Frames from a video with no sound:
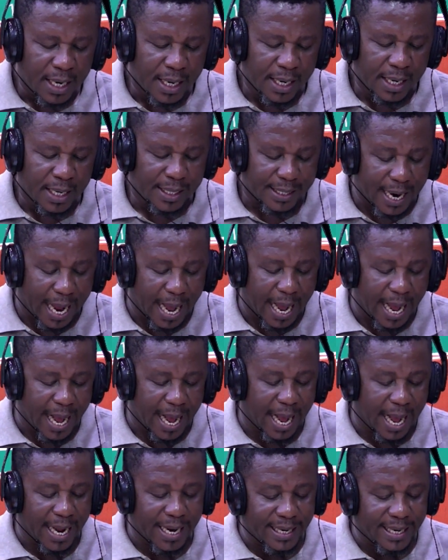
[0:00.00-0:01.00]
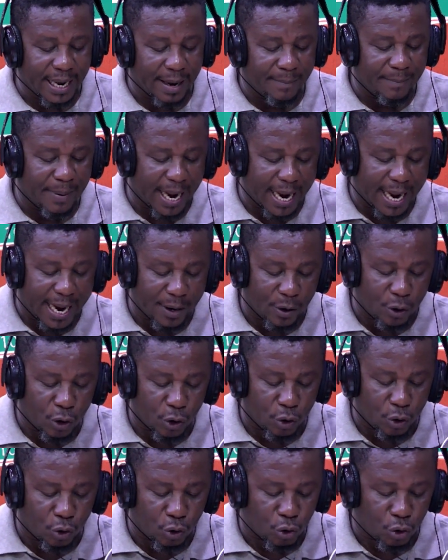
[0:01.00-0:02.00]
na ye be
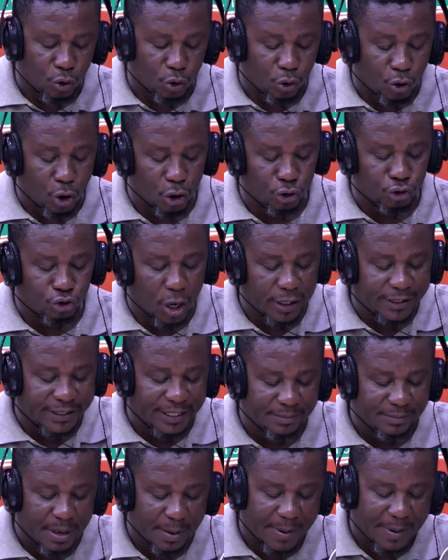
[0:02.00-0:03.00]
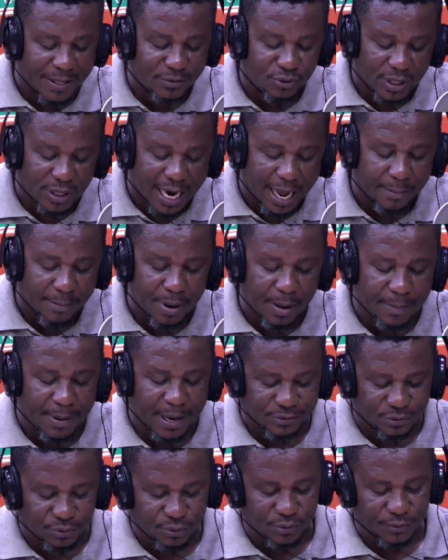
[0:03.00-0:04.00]
consulting be ba so lab be
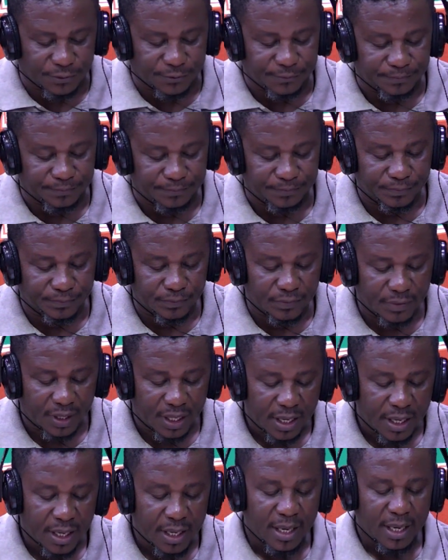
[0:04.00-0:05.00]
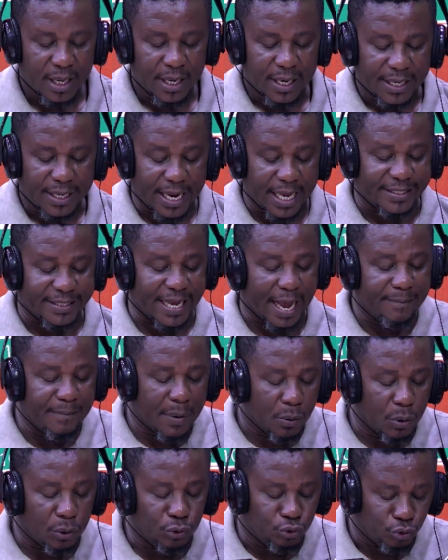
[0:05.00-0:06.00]
ba so ni asa ma
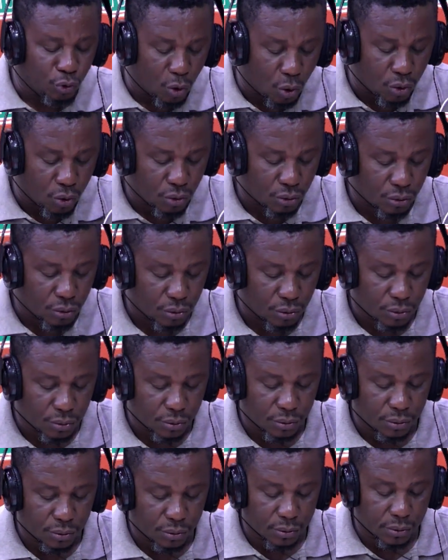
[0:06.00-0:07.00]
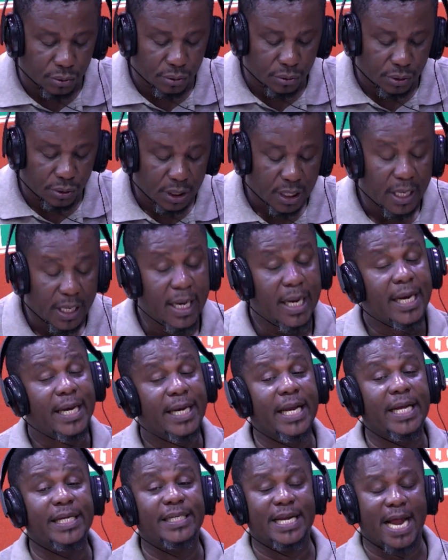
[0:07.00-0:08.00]
wo duro
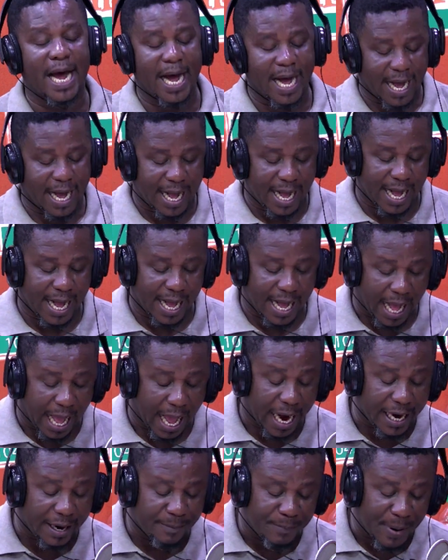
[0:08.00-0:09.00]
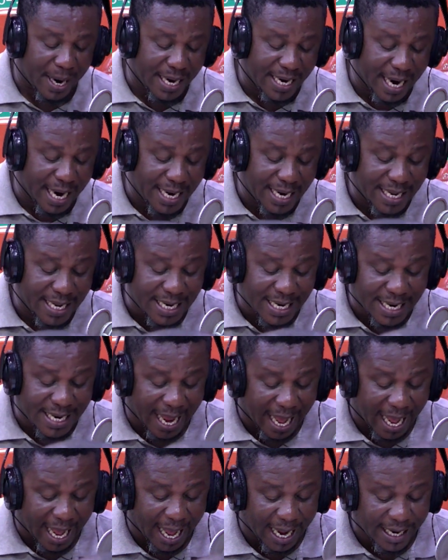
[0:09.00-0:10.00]
ni nyina aye be ye ni
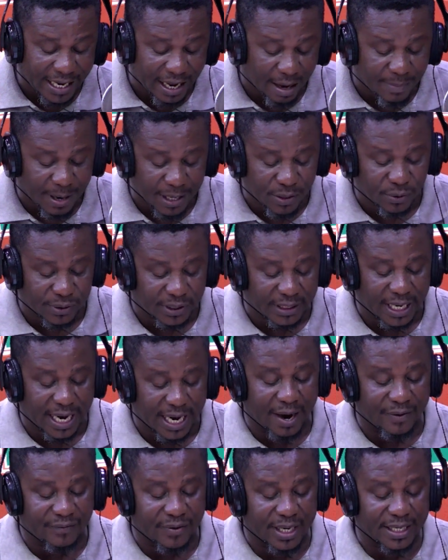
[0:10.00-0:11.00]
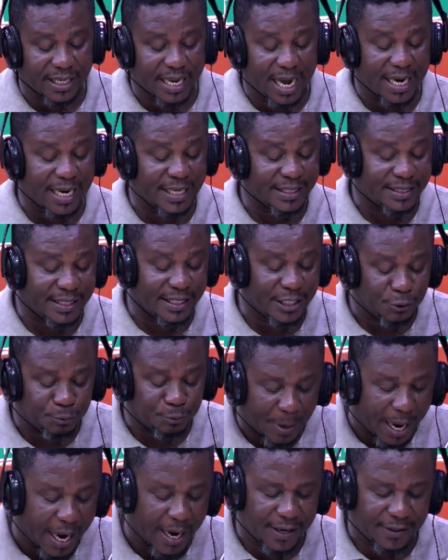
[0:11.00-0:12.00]
nyina ye be do 300 Ghana cedis
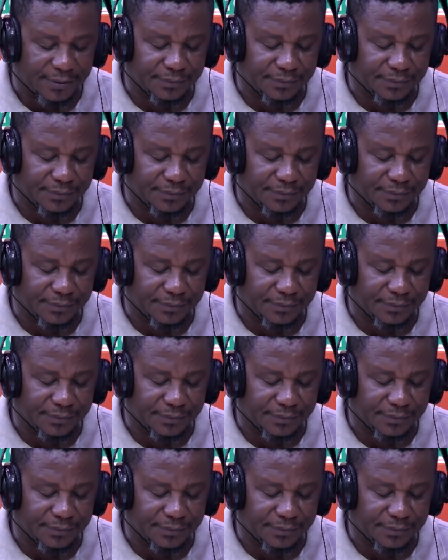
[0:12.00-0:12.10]
pe